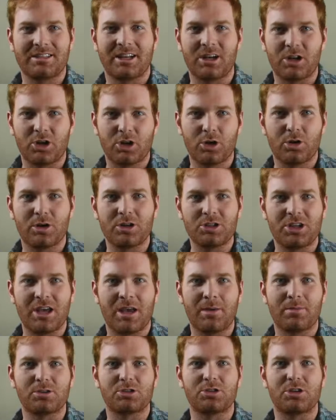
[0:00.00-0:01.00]
that encourage
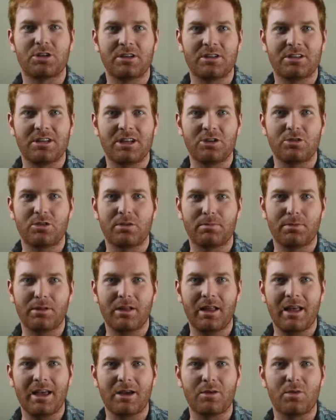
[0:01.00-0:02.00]
gamers to continue to
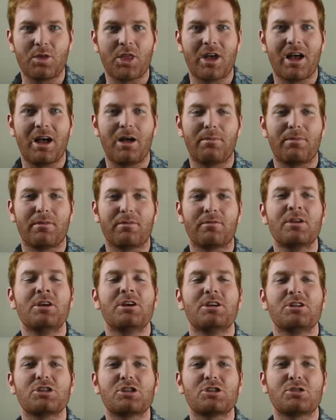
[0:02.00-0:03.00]
play with the help of
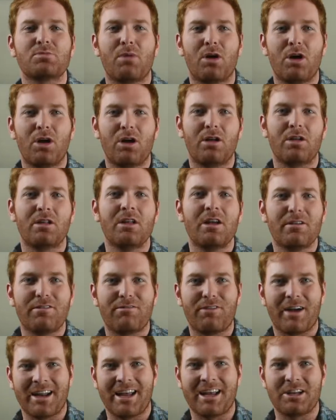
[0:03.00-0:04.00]
small
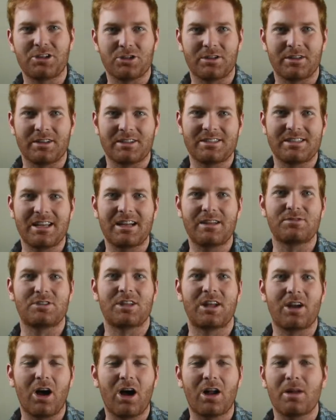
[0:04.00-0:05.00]
financial incentives
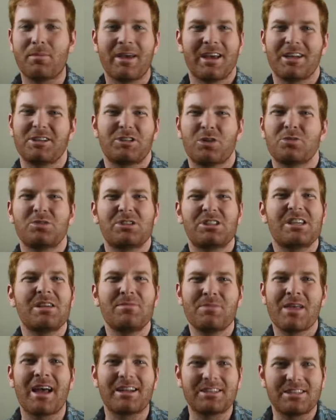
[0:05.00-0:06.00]
that automate don't
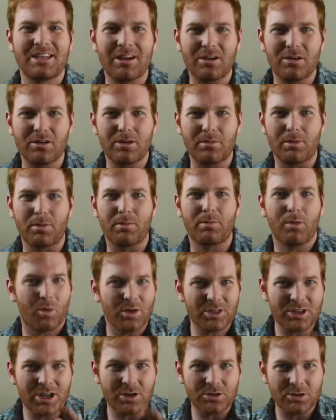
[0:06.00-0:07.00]
seem that terrible, but
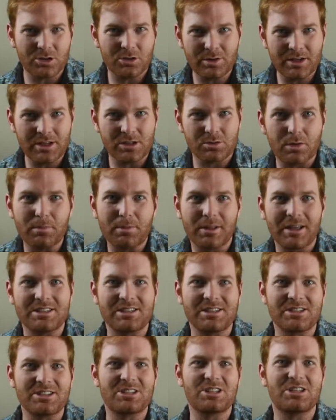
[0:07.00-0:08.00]
what they are doing is
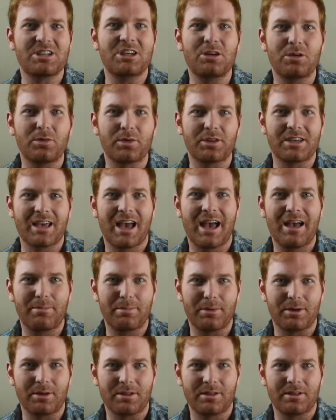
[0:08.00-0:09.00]
replacing skill with
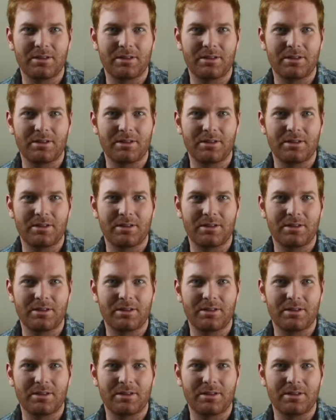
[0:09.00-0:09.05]
capital.